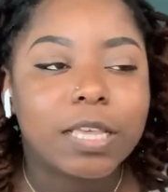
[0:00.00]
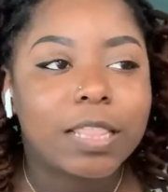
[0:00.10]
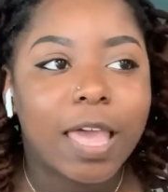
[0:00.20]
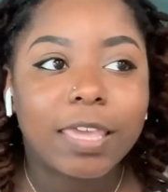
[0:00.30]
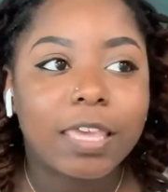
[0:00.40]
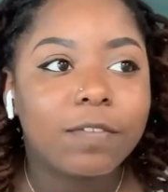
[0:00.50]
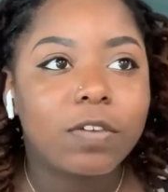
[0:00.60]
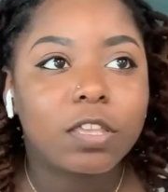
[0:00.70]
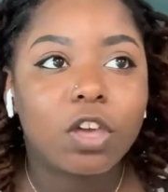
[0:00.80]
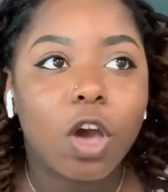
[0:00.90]
And like
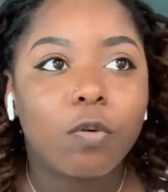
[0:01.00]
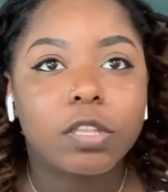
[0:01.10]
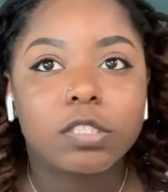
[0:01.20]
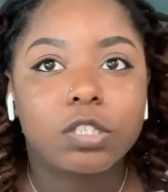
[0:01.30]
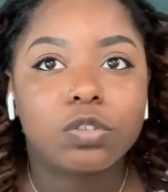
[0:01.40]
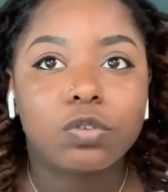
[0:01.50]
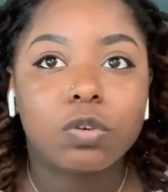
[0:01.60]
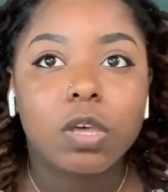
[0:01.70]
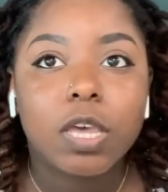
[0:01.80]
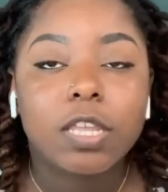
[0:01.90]
even going
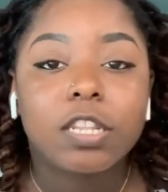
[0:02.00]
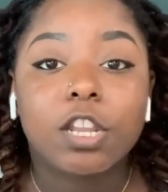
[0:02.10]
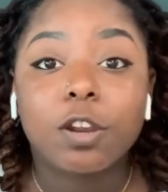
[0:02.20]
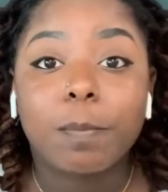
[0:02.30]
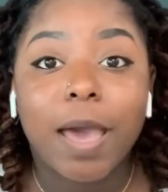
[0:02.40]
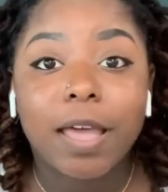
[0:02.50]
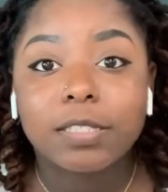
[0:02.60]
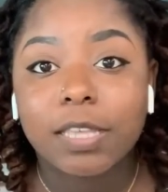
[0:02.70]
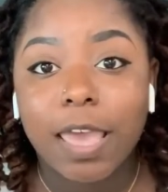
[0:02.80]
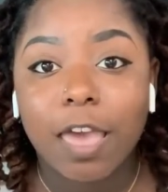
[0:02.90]
to nearby
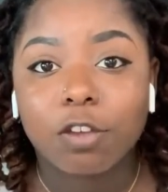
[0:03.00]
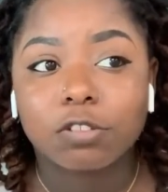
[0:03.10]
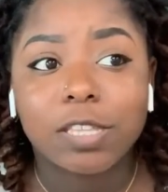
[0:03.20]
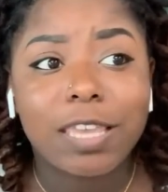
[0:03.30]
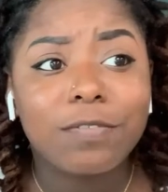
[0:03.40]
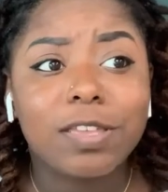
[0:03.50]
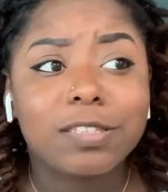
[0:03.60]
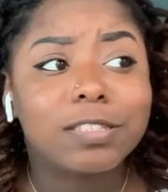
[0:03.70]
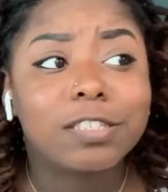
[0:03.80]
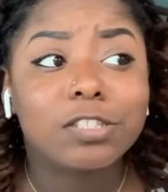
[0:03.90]
towns,
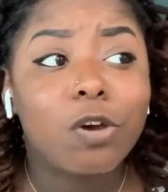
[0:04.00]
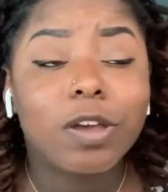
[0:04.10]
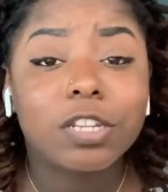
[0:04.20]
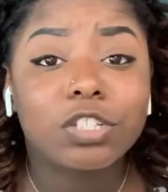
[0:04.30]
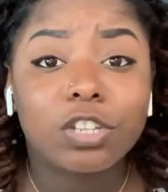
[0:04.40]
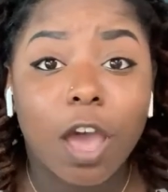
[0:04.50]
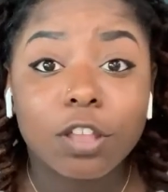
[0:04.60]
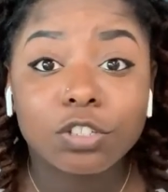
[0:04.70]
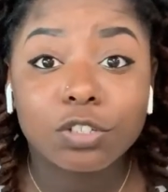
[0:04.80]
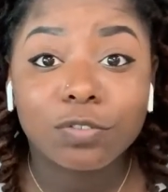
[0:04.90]
even going to
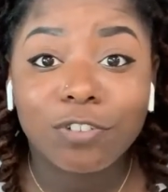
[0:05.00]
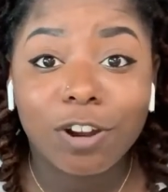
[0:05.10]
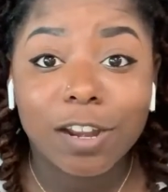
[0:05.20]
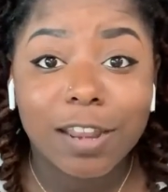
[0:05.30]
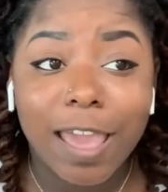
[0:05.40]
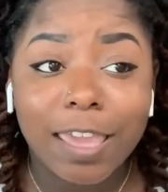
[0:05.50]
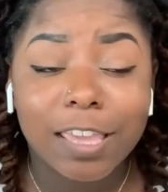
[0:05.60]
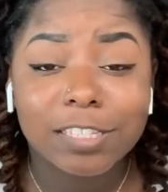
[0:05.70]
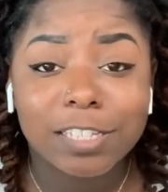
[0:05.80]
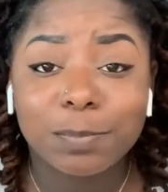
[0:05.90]
JEONJU for a night
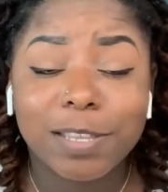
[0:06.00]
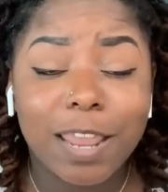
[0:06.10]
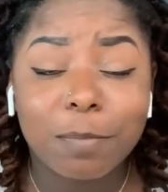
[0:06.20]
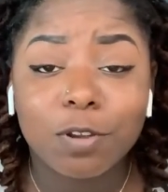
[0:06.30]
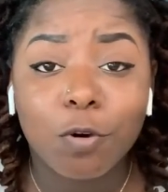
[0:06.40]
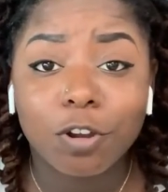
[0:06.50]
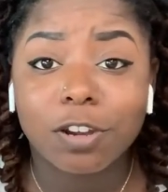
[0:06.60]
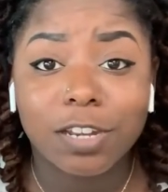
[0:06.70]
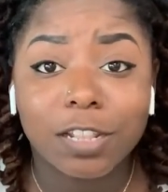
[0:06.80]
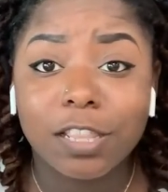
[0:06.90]
and just being able to order
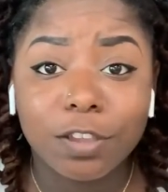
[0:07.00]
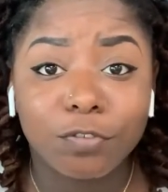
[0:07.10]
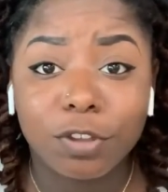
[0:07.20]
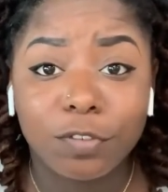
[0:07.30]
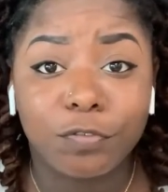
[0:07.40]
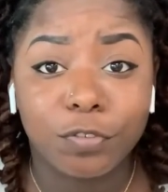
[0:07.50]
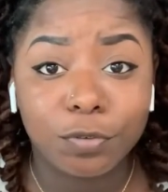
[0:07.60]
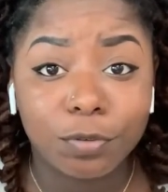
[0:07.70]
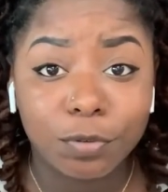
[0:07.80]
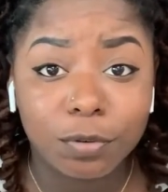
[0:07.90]
delivery
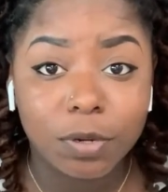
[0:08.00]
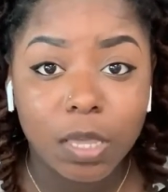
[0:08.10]
food,